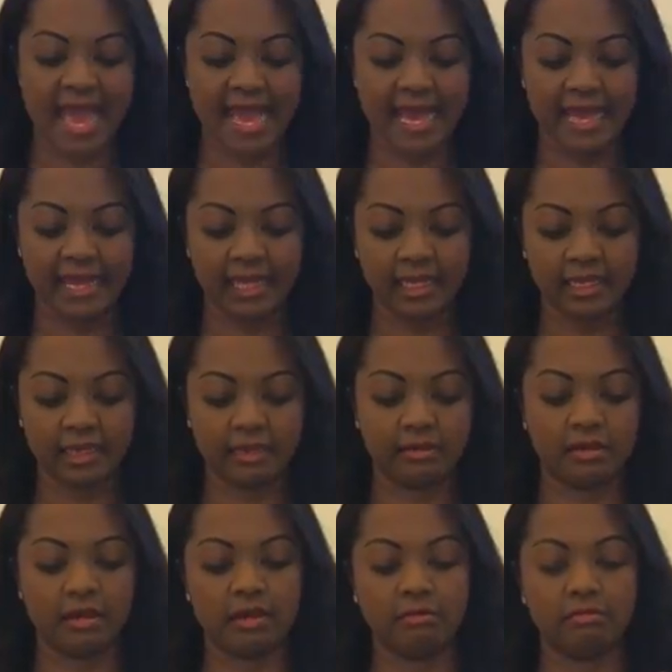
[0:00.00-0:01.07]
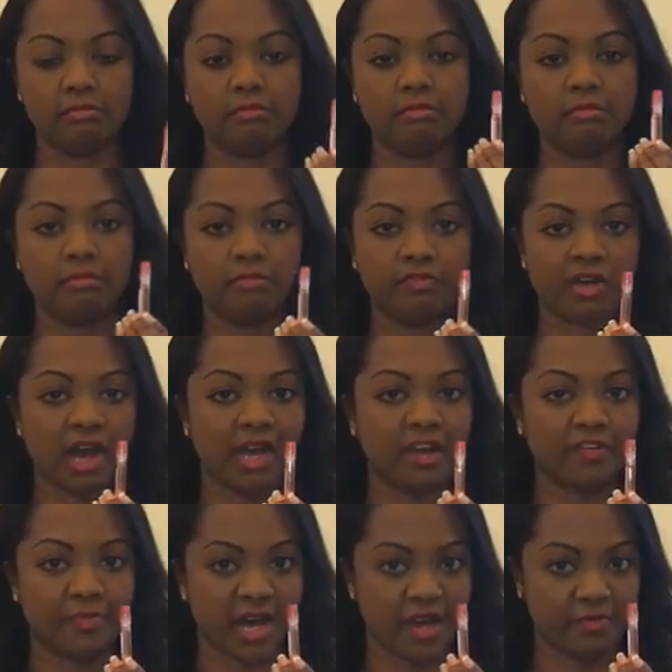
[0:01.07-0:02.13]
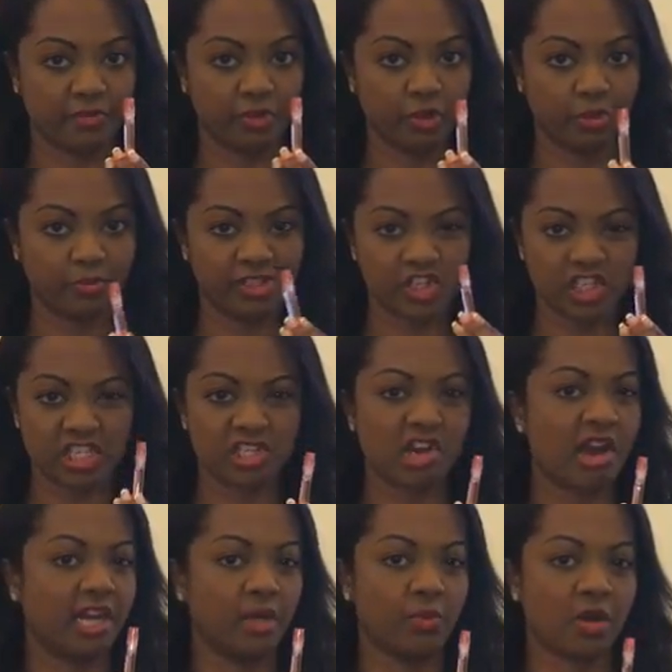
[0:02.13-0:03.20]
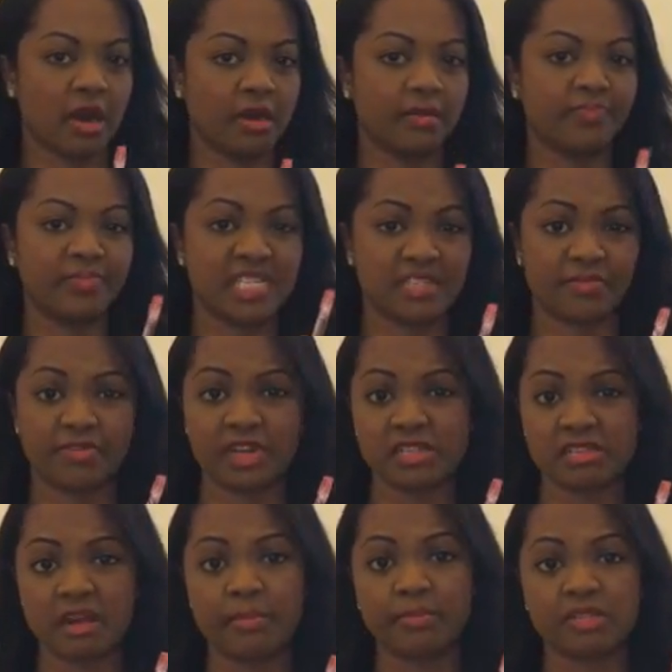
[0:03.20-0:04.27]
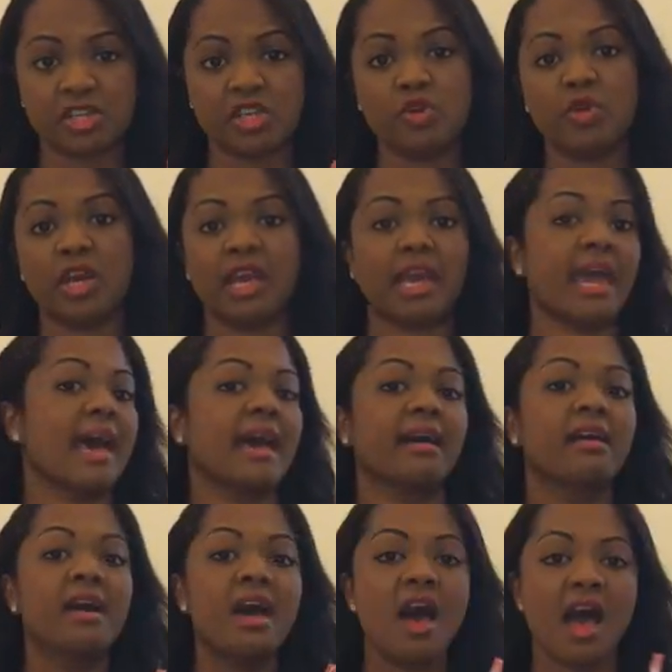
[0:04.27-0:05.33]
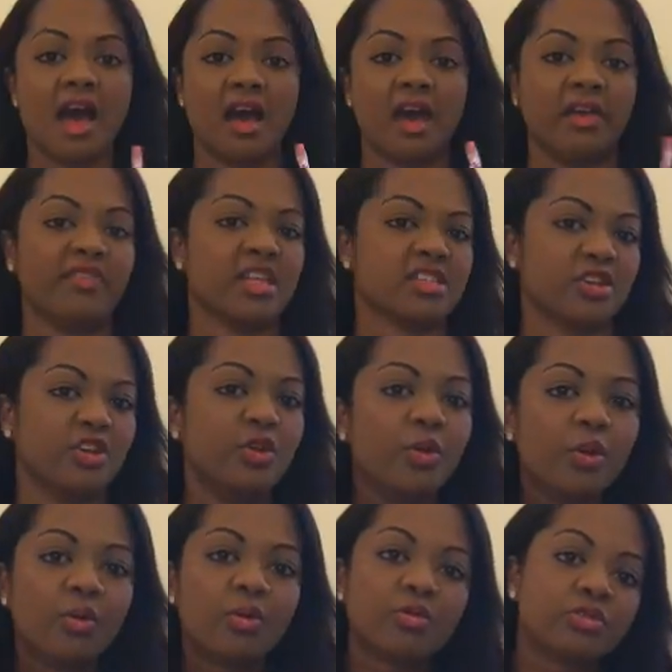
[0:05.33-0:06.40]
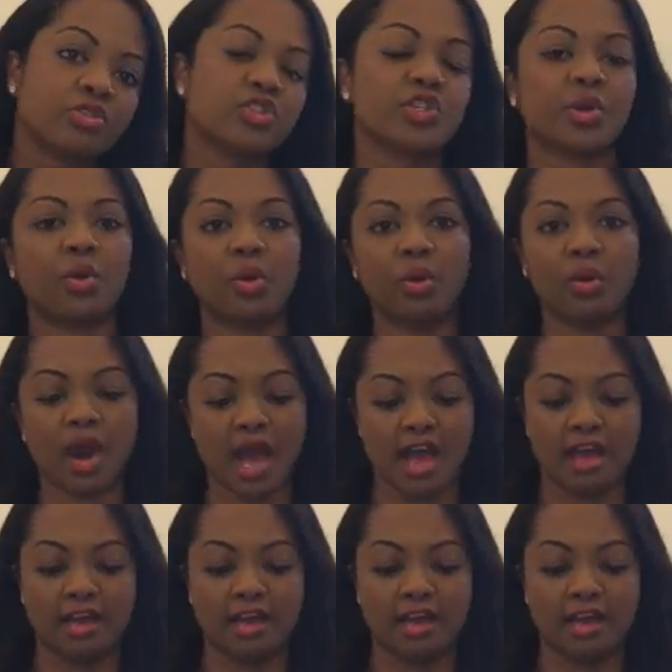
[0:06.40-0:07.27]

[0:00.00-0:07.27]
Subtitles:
a vial of perfume. It's just a tiny one. These are free samples that you can get if there's a new launch, or